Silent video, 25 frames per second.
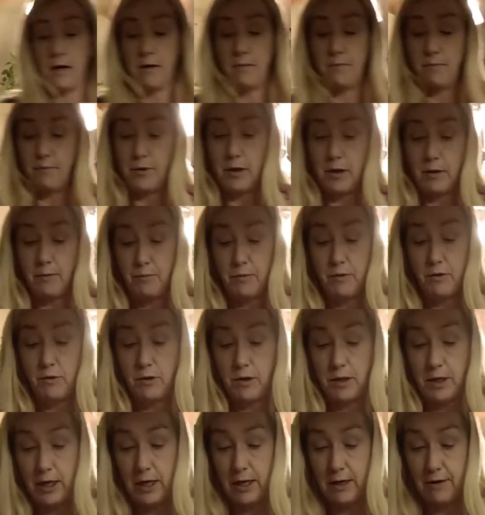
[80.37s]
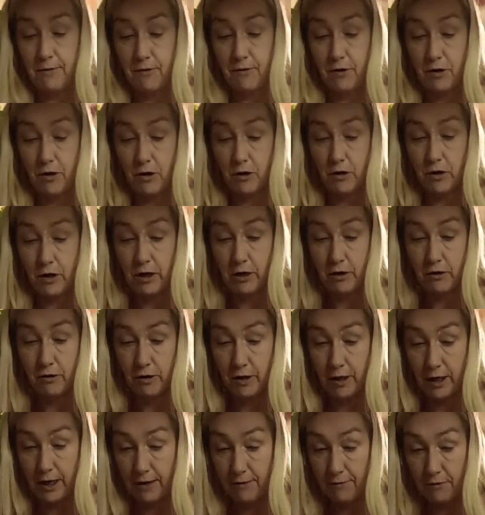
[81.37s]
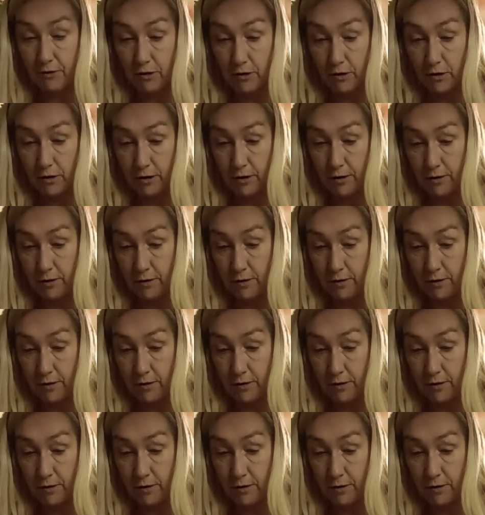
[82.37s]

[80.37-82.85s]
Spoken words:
back to the oven, already turned the oven on.